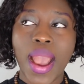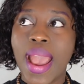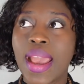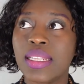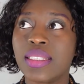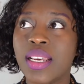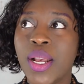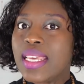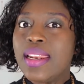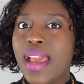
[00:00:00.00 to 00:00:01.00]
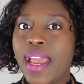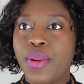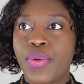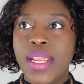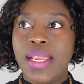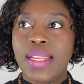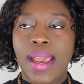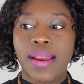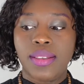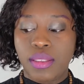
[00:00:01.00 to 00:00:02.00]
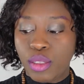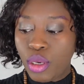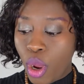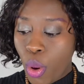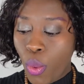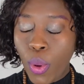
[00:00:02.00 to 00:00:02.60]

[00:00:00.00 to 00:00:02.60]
And then I realized, you know,